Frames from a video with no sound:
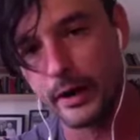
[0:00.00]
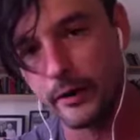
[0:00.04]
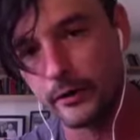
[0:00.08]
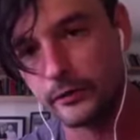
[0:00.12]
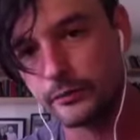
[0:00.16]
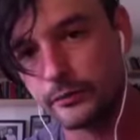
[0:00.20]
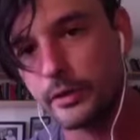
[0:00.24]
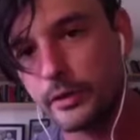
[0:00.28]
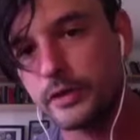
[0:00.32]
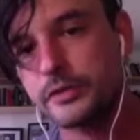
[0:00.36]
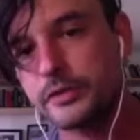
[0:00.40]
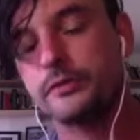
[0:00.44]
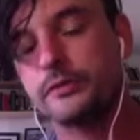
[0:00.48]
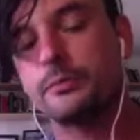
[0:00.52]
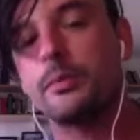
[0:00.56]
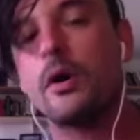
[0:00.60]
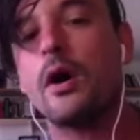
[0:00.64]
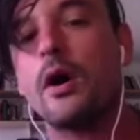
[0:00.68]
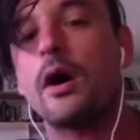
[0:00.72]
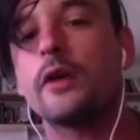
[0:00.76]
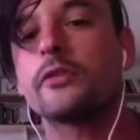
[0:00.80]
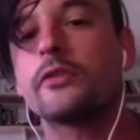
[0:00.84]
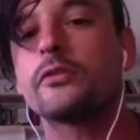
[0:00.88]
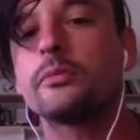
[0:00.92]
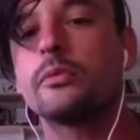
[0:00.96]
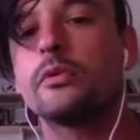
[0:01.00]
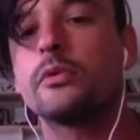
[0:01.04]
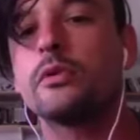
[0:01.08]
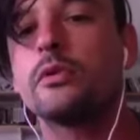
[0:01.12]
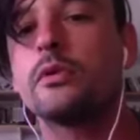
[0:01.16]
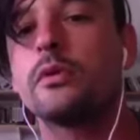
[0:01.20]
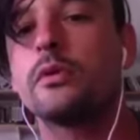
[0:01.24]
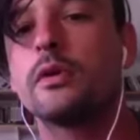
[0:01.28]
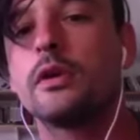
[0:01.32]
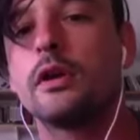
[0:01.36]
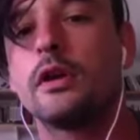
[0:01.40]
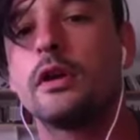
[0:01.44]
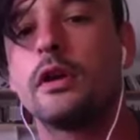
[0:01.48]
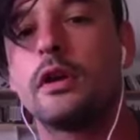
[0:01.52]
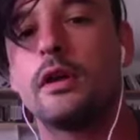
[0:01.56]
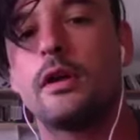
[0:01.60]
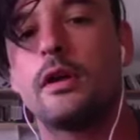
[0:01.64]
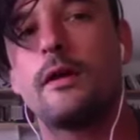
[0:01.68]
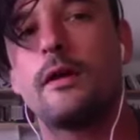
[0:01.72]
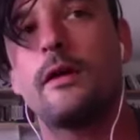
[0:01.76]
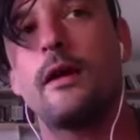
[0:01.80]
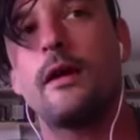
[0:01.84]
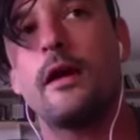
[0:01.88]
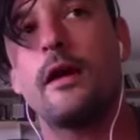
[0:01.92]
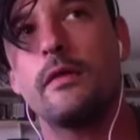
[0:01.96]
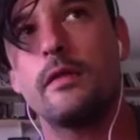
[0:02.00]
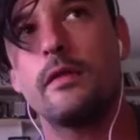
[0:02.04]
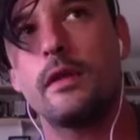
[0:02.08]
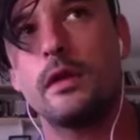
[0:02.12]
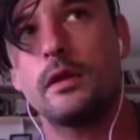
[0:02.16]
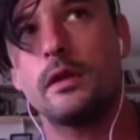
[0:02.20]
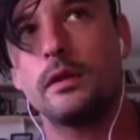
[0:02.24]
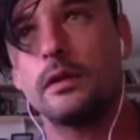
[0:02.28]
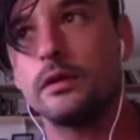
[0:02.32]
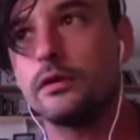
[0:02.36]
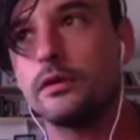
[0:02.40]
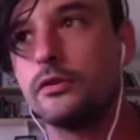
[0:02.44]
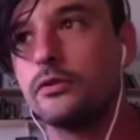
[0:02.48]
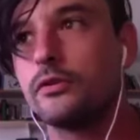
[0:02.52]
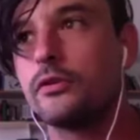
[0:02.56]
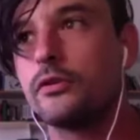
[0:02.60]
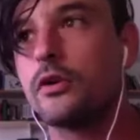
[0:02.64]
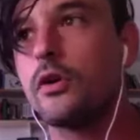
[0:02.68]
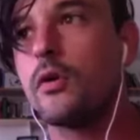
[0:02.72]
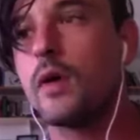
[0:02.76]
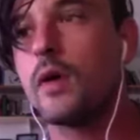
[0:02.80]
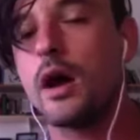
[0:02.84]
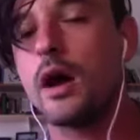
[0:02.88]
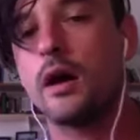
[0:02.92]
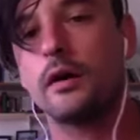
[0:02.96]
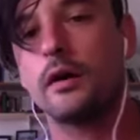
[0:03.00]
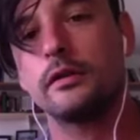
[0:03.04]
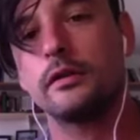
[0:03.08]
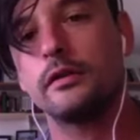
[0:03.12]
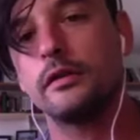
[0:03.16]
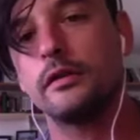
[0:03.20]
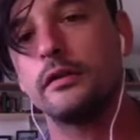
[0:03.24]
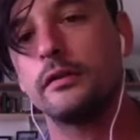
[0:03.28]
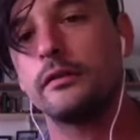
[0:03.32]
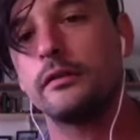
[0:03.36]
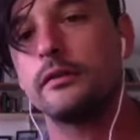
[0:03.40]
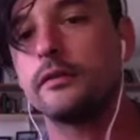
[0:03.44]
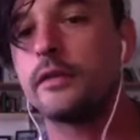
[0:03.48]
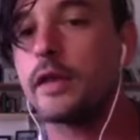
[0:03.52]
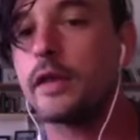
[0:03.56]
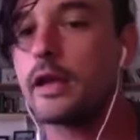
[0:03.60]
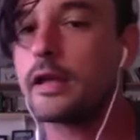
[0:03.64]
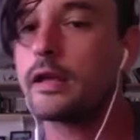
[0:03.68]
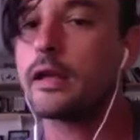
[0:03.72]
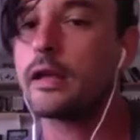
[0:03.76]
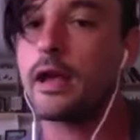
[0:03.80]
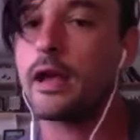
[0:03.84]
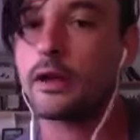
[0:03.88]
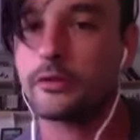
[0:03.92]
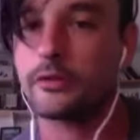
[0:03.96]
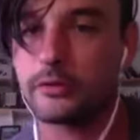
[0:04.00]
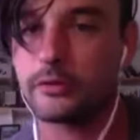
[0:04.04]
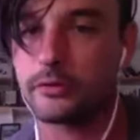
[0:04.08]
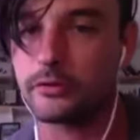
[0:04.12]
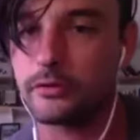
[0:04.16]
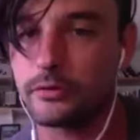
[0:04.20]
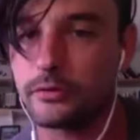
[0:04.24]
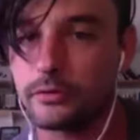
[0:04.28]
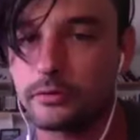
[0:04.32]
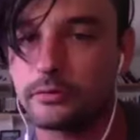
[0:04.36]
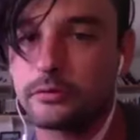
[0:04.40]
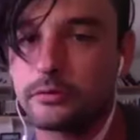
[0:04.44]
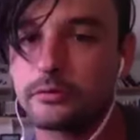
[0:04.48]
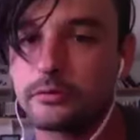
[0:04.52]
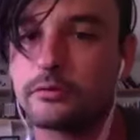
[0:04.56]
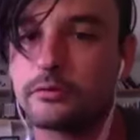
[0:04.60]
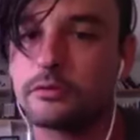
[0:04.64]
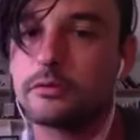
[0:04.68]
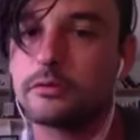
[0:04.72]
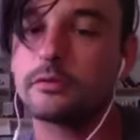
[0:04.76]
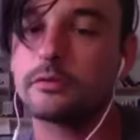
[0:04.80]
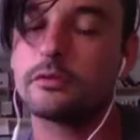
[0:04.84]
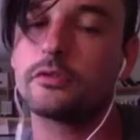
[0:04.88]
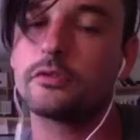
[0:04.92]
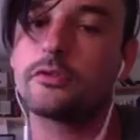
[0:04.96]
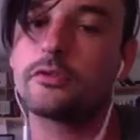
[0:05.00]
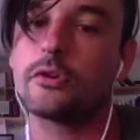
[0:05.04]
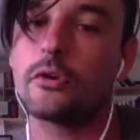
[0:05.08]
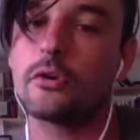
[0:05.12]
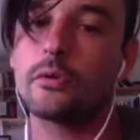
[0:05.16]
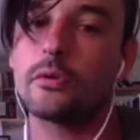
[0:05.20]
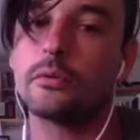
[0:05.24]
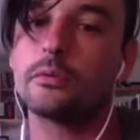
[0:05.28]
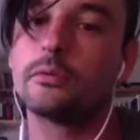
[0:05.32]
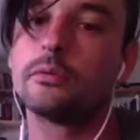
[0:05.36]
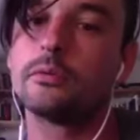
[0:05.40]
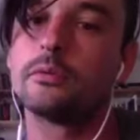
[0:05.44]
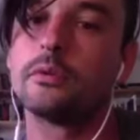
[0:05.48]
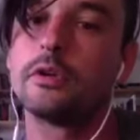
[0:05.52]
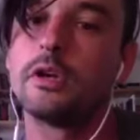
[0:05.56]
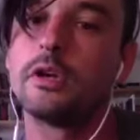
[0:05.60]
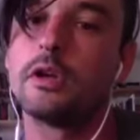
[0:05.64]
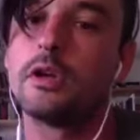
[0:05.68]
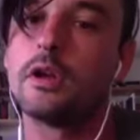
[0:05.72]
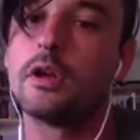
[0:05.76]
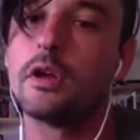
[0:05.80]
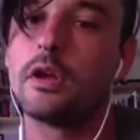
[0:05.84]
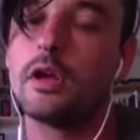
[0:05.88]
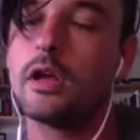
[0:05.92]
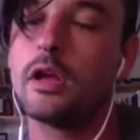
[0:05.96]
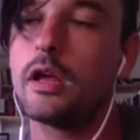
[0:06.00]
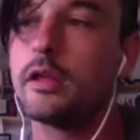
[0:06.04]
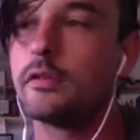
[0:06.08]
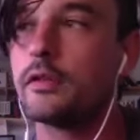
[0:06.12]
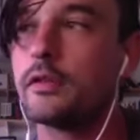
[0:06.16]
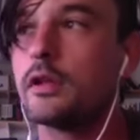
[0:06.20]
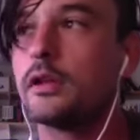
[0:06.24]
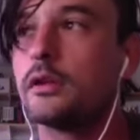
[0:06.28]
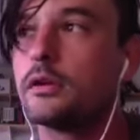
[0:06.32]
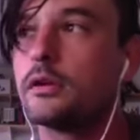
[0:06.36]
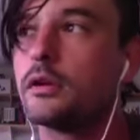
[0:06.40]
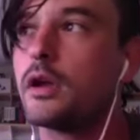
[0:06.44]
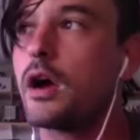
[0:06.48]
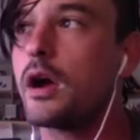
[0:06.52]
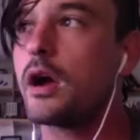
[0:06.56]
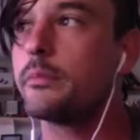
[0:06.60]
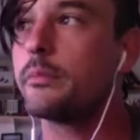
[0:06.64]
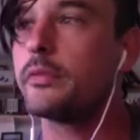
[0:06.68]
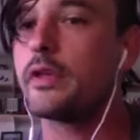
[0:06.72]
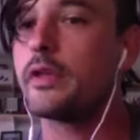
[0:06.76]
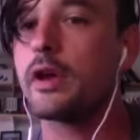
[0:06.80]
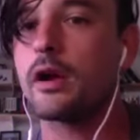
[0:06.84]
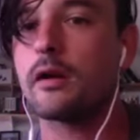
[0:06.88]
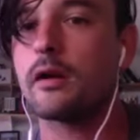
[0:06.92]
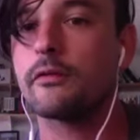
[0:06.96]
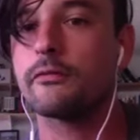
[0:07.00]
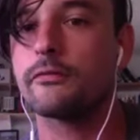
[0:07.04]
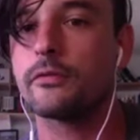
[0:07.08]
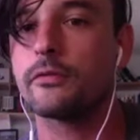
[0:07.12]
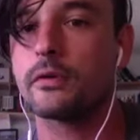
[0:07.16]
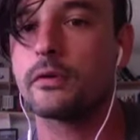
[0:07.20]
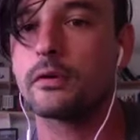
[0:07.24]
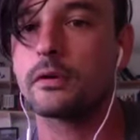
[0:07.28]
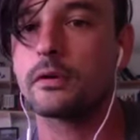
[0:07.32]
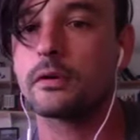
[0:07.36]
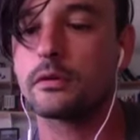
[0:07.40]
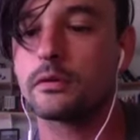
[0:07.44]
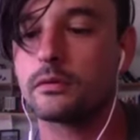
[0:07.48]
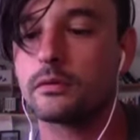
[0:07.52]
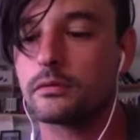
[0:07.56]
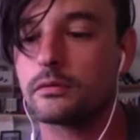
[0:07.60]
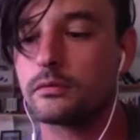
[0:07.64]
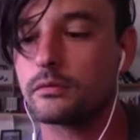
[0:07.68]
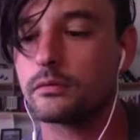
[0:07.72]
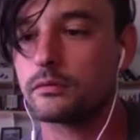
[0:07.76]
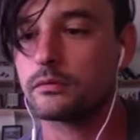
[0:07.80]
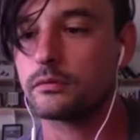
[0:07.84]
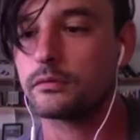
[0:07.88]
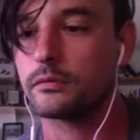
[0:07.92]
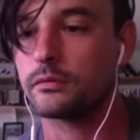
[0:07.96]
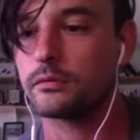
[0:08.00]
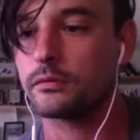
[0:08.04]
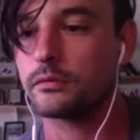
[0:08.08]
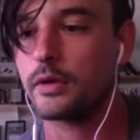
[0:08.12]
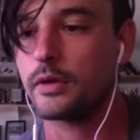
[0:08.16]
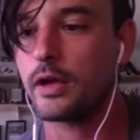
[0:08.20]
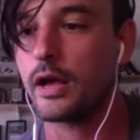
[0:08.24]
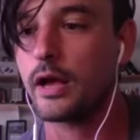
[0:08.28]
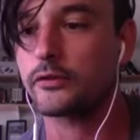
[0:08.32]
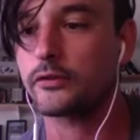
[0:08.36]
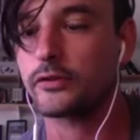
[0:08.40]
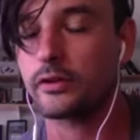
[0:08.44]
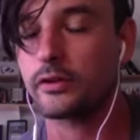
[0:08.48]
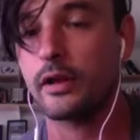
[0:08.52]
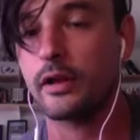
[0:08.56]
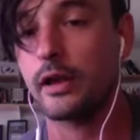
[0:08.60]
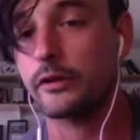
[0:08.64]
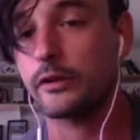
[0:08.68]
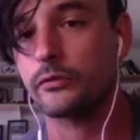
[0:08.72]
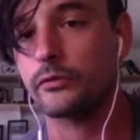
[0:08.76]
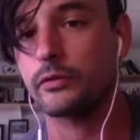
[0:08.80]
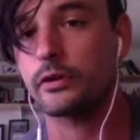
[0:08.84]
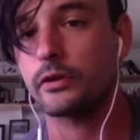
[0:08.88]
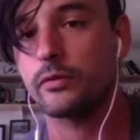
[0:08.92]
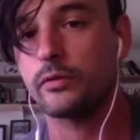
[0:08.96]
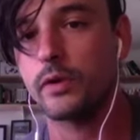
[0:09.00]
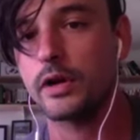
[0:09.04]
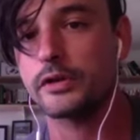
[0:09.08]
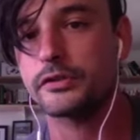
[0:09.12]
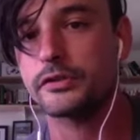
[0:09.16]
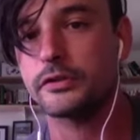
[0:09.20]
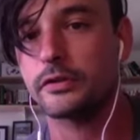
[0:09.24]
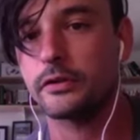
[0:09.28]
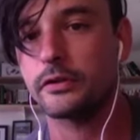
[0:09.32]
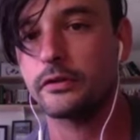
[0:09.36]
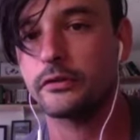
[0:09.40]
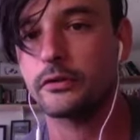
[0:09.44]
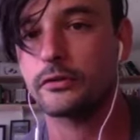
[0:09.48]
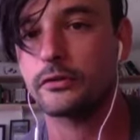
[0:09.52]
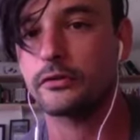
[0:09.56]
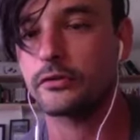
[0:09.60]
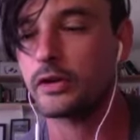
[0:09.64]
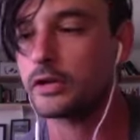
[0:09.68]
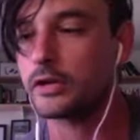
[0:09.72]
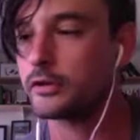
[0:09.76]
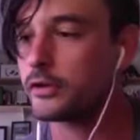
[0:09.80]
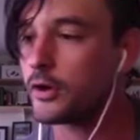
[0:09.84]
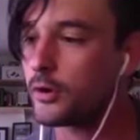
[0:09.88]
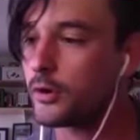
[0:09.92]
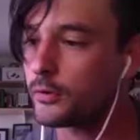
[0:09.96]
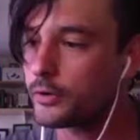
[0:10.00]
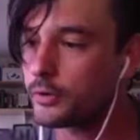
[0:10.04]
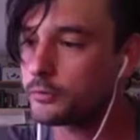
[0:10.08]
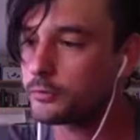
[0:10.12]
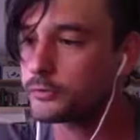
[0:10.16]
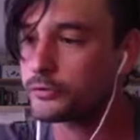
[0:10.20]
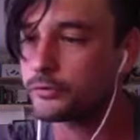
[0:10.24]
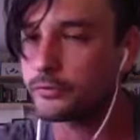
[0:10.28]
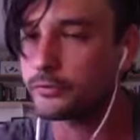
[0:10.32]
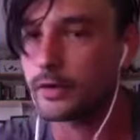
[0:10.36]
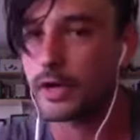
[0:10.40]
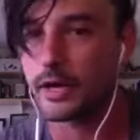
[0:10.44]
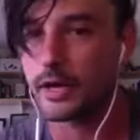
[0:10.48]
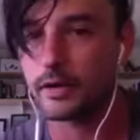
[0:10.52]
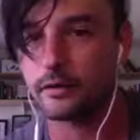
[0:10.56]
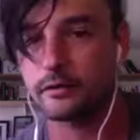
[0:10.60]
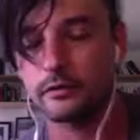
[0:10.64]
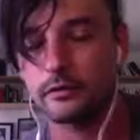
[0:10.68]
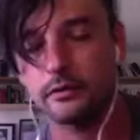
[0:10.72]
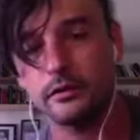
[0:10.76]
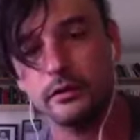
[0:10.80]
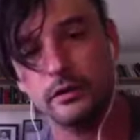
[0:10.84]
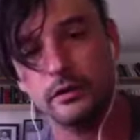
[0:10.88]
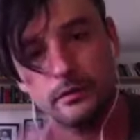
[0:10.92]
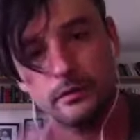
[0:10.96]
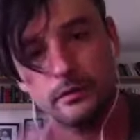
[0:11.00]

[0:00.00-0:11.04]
as much as possible, and then you go out and they execute. Mm-hmm. So, mm-hmm. and then I'm there for ask, answering questions or saying, no, don't do that. You know,